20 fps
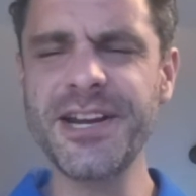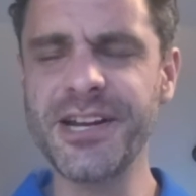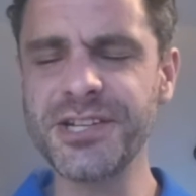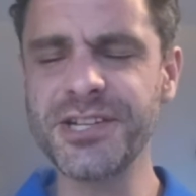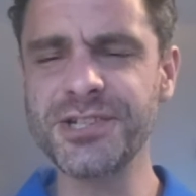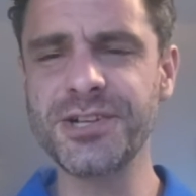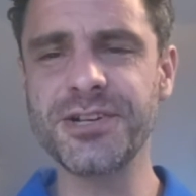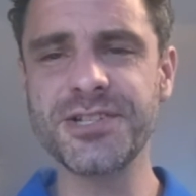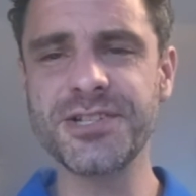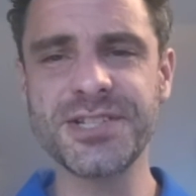I
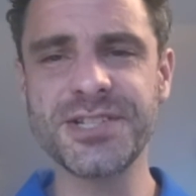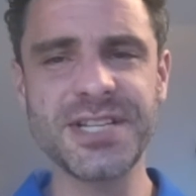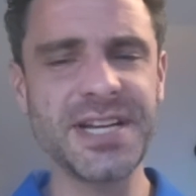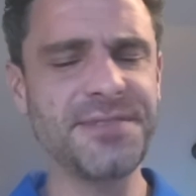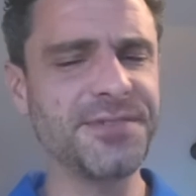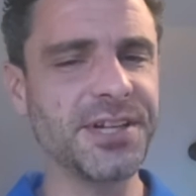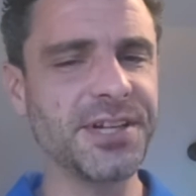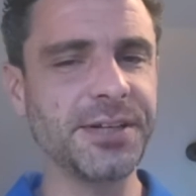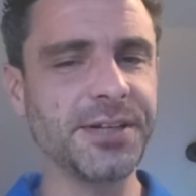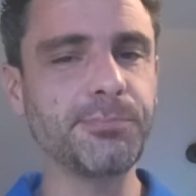should have
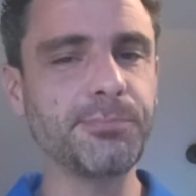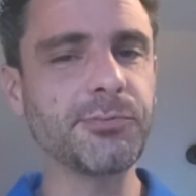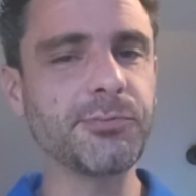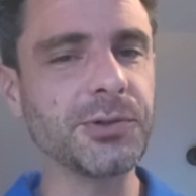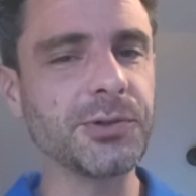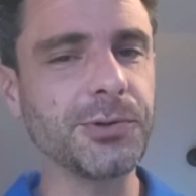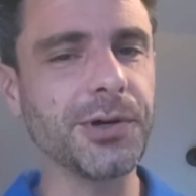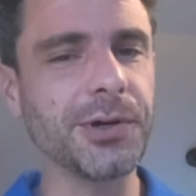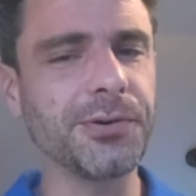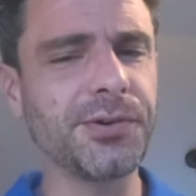saved it.
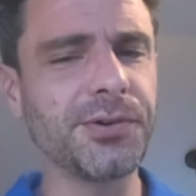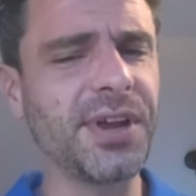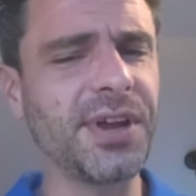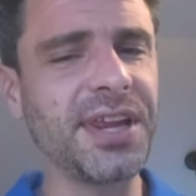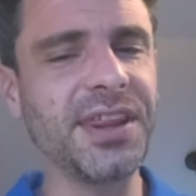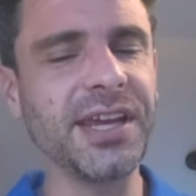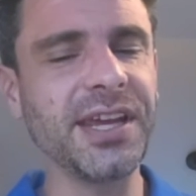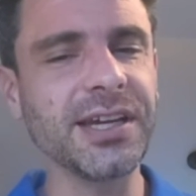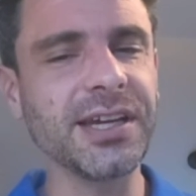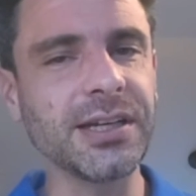What was I
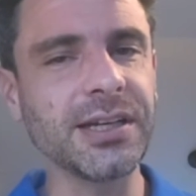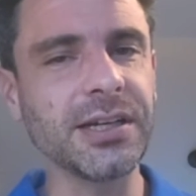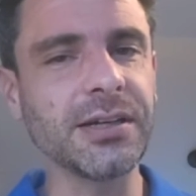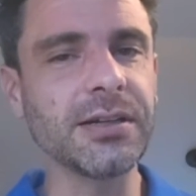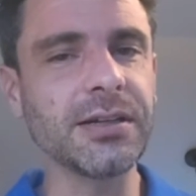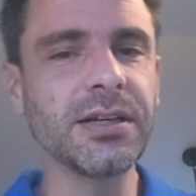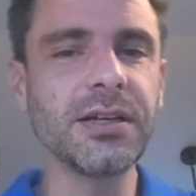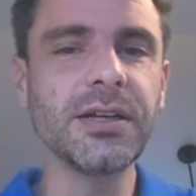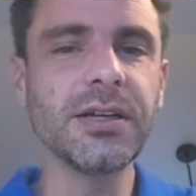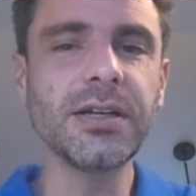thinking?"
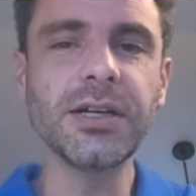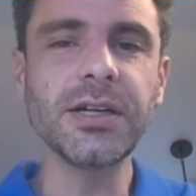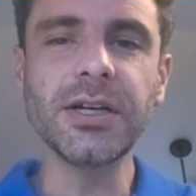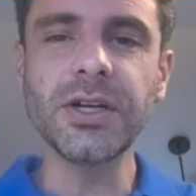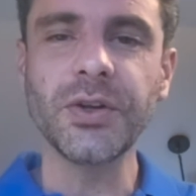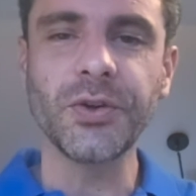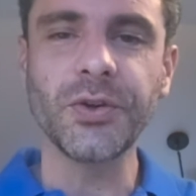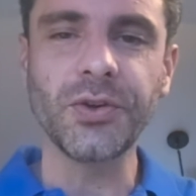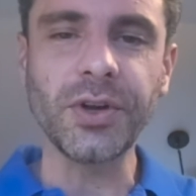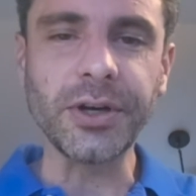
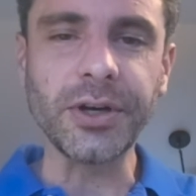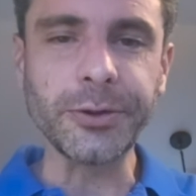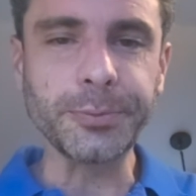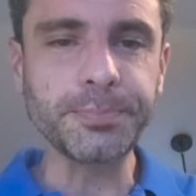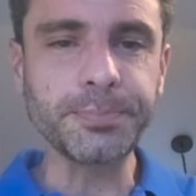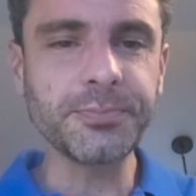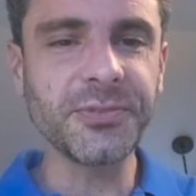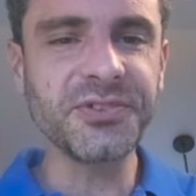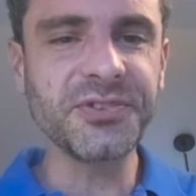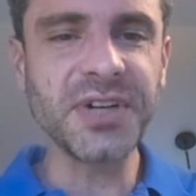So
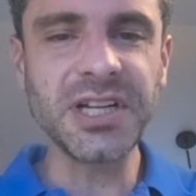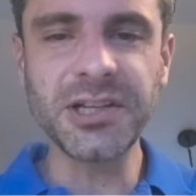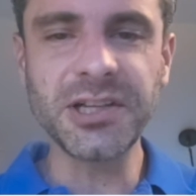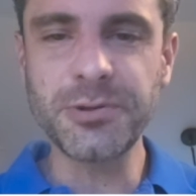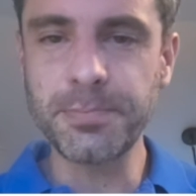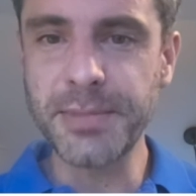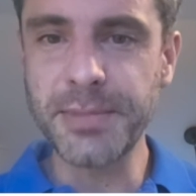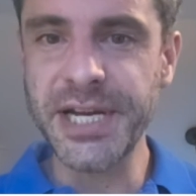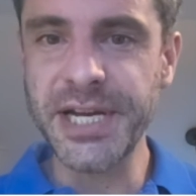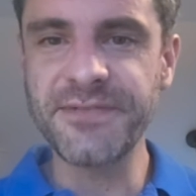follow
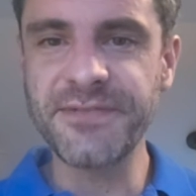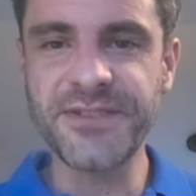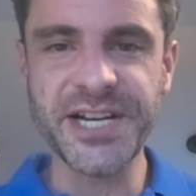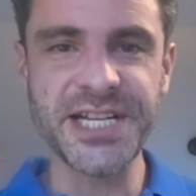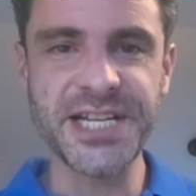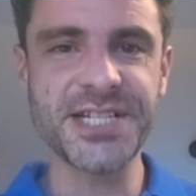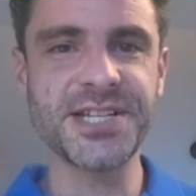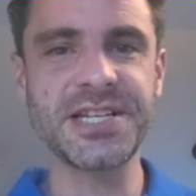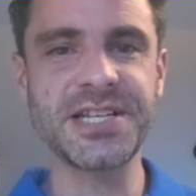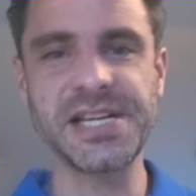my
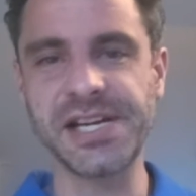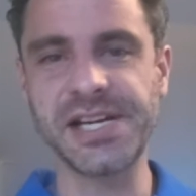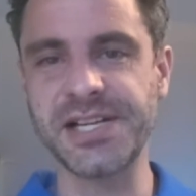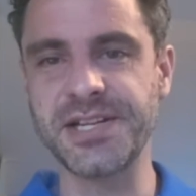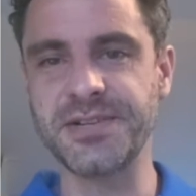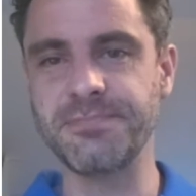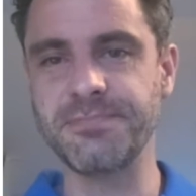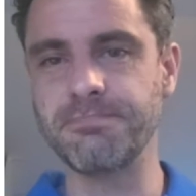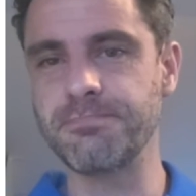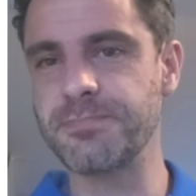advice
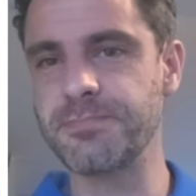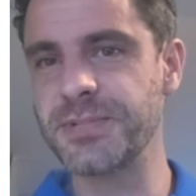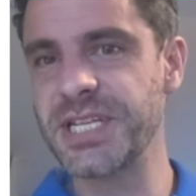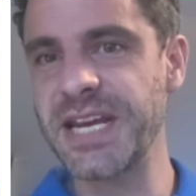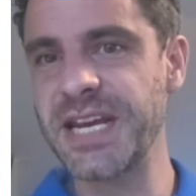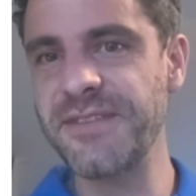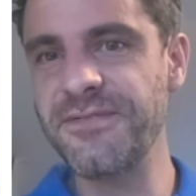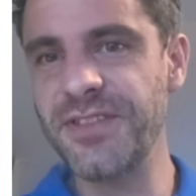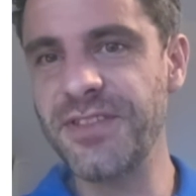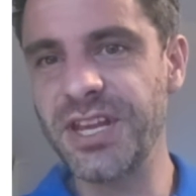and
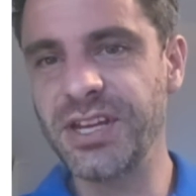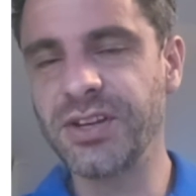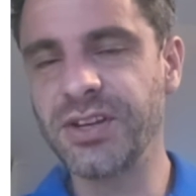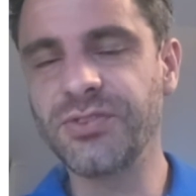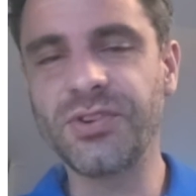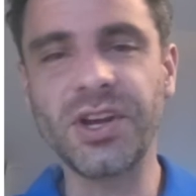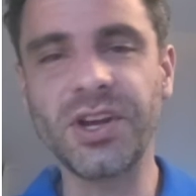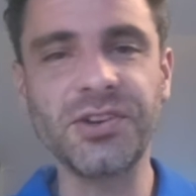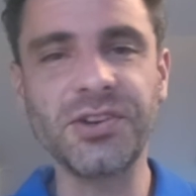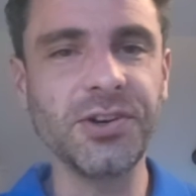save
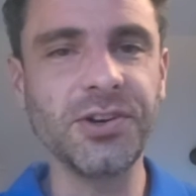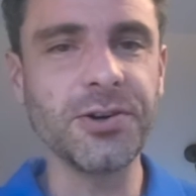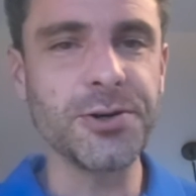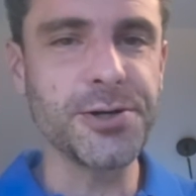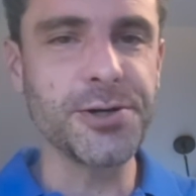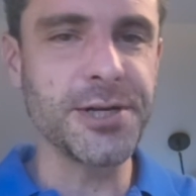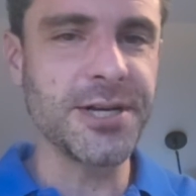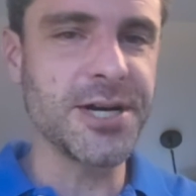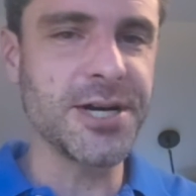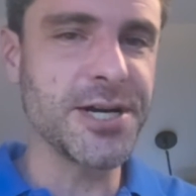things as you
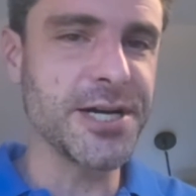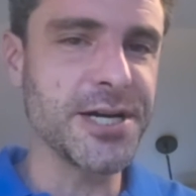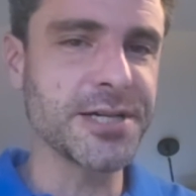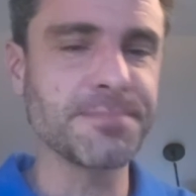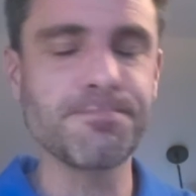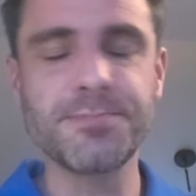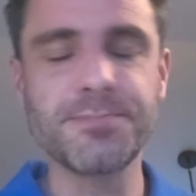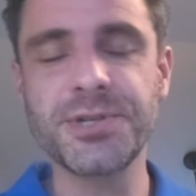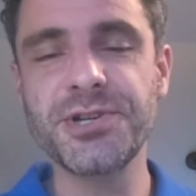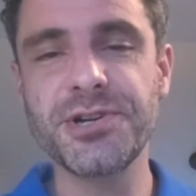go along.
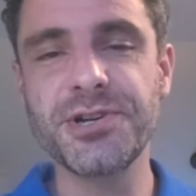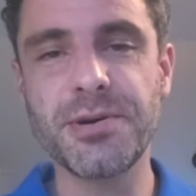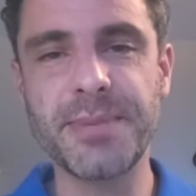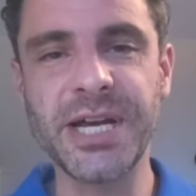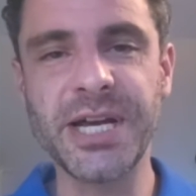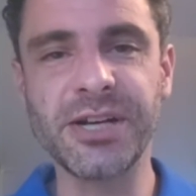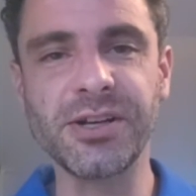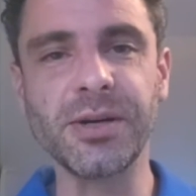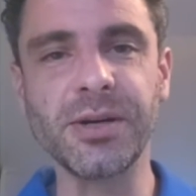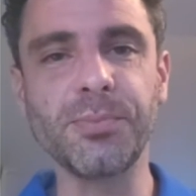Do your
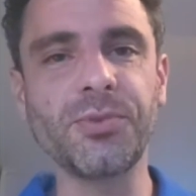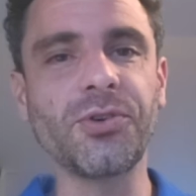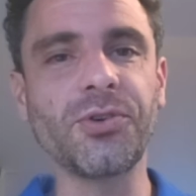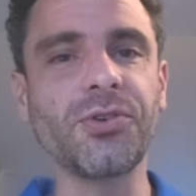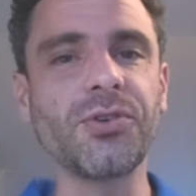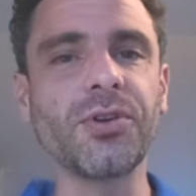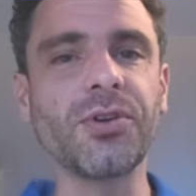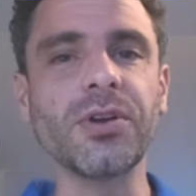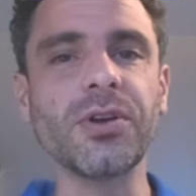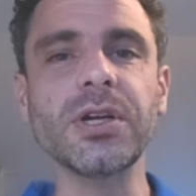
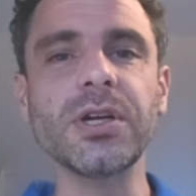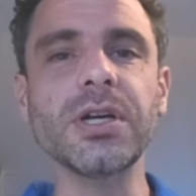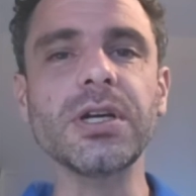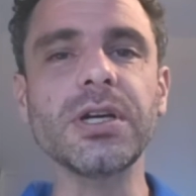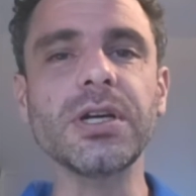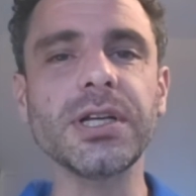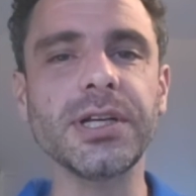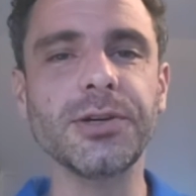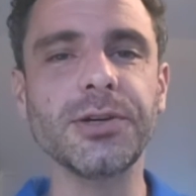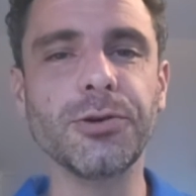backups.
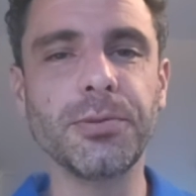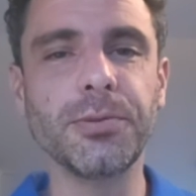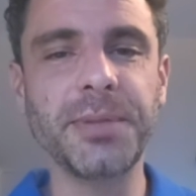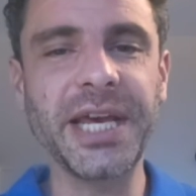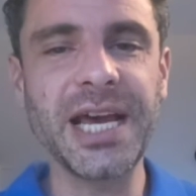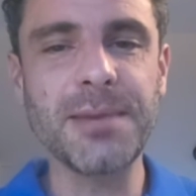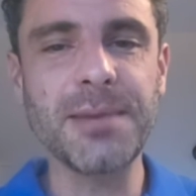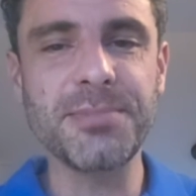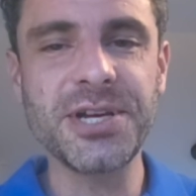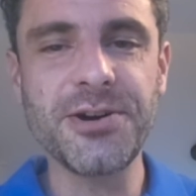You will be
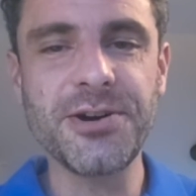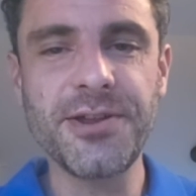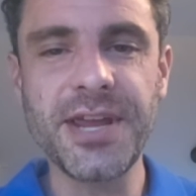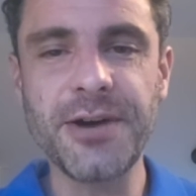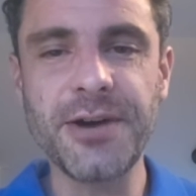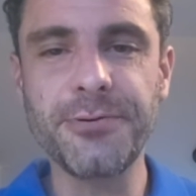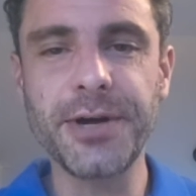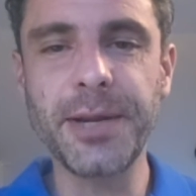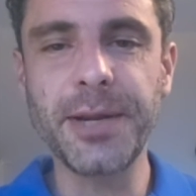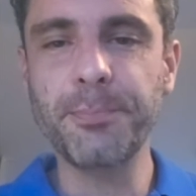happier
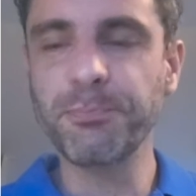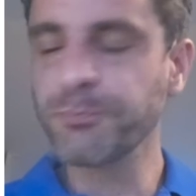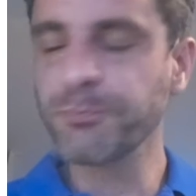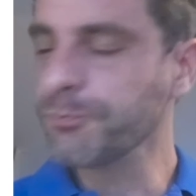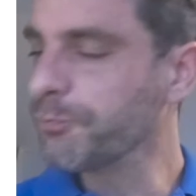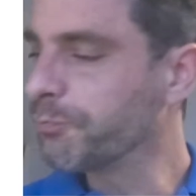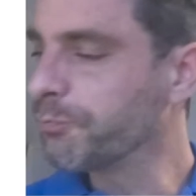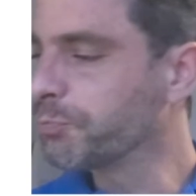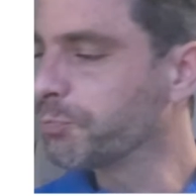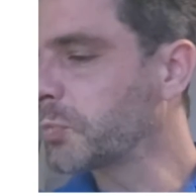that way.
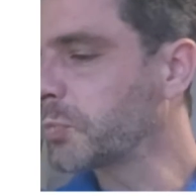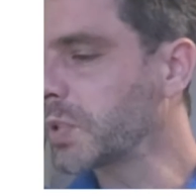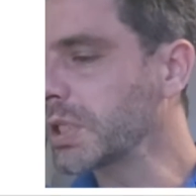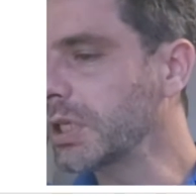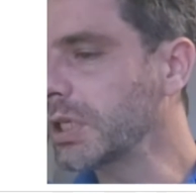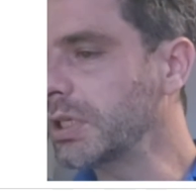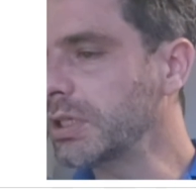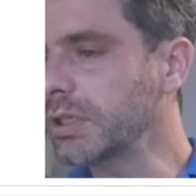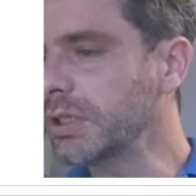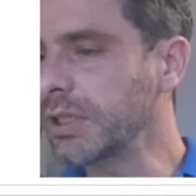
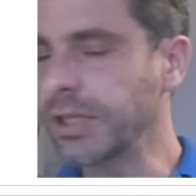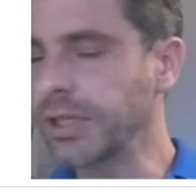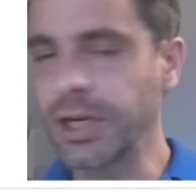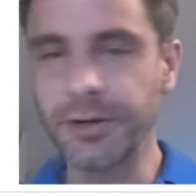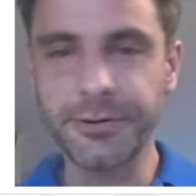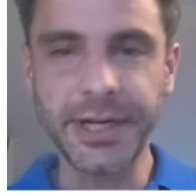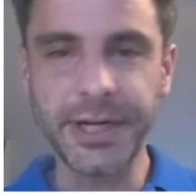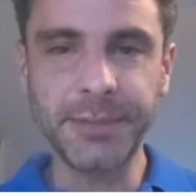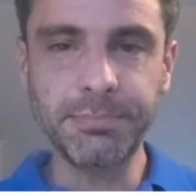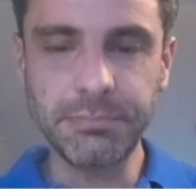All
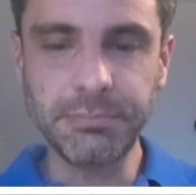right.